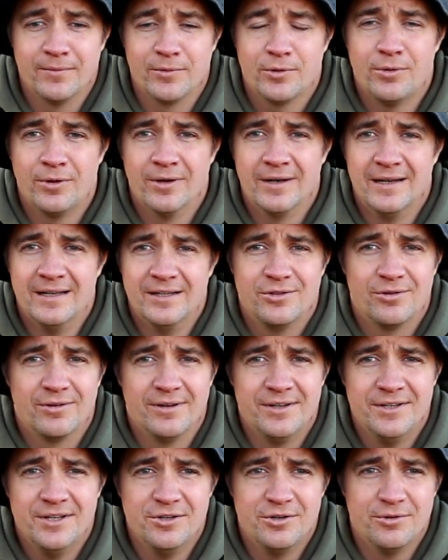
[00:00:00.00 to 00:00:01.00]
Quite
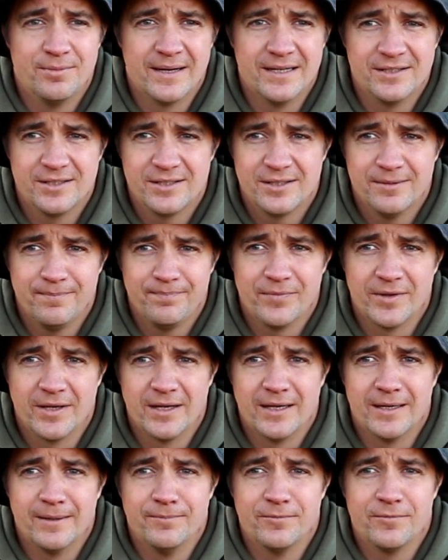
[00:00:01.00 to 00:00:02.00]
literally, Nutrabaits,
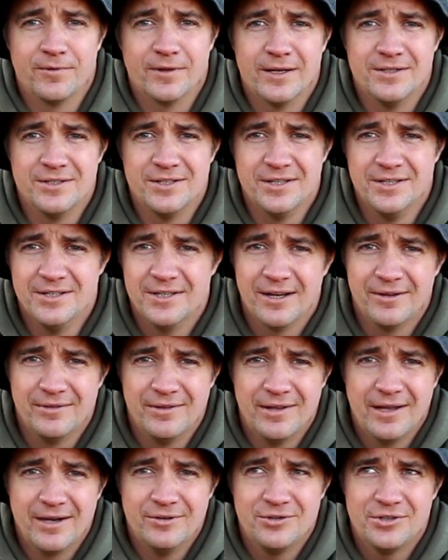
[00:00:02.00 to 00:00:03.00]
for those that you don't
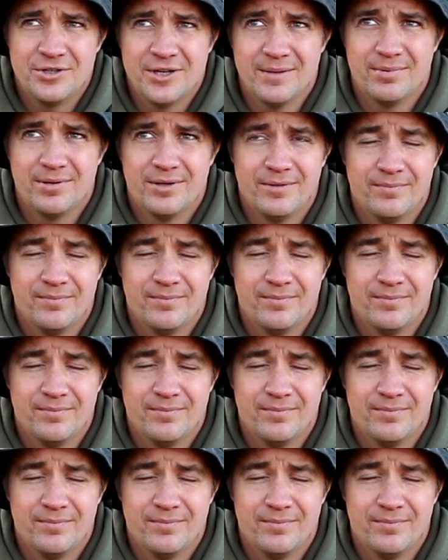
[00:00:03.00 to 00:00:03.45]
know, ship